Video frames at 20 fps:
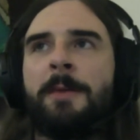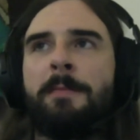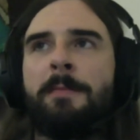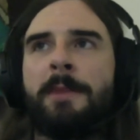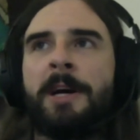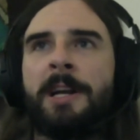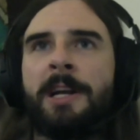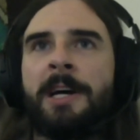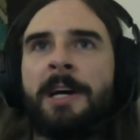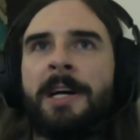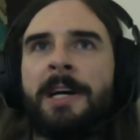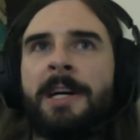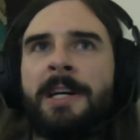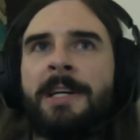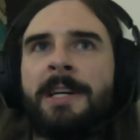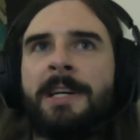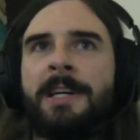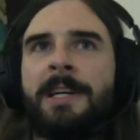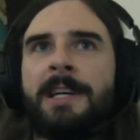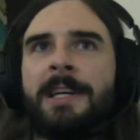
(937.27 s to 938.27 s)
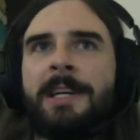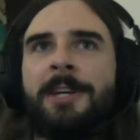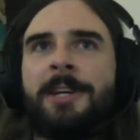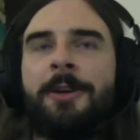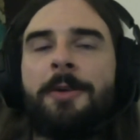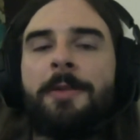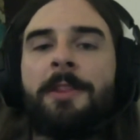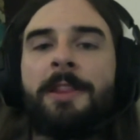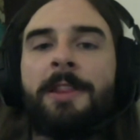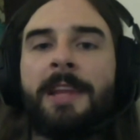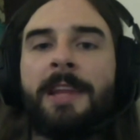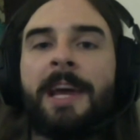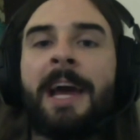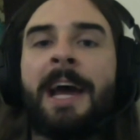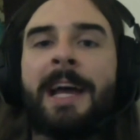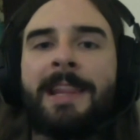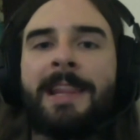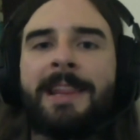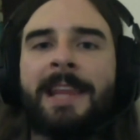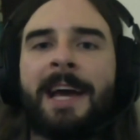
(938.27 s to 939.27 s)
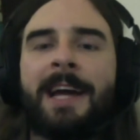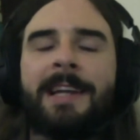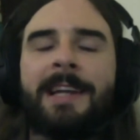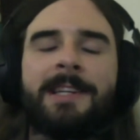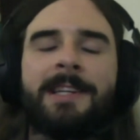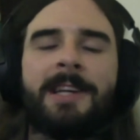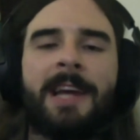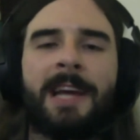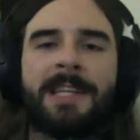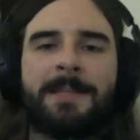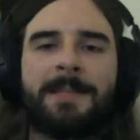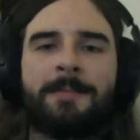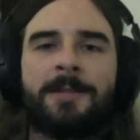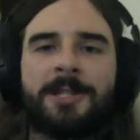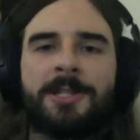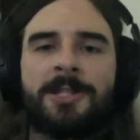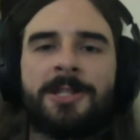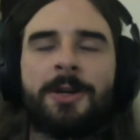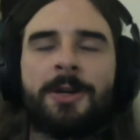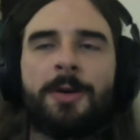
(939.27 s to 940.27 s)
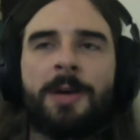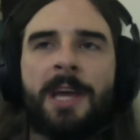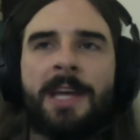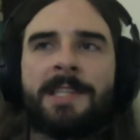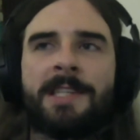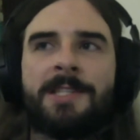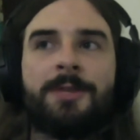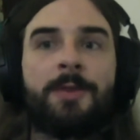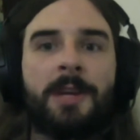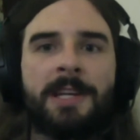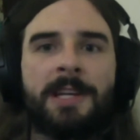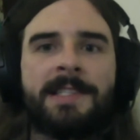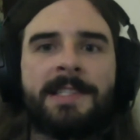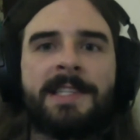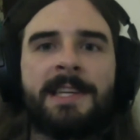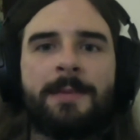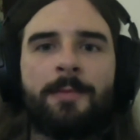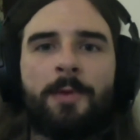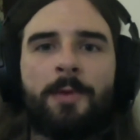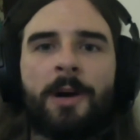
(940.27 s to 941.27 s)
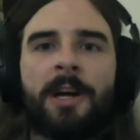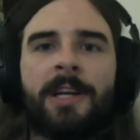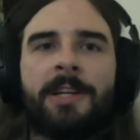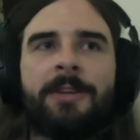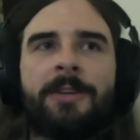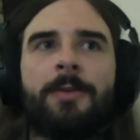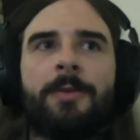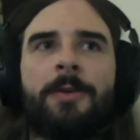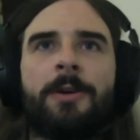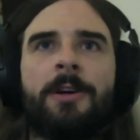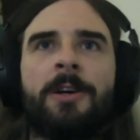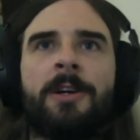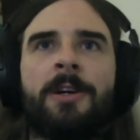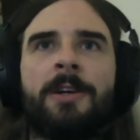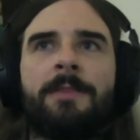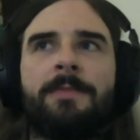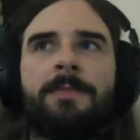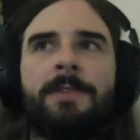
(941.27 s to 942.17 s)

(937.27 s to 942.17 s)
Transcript: But at that exhibition showcase, you get to see what your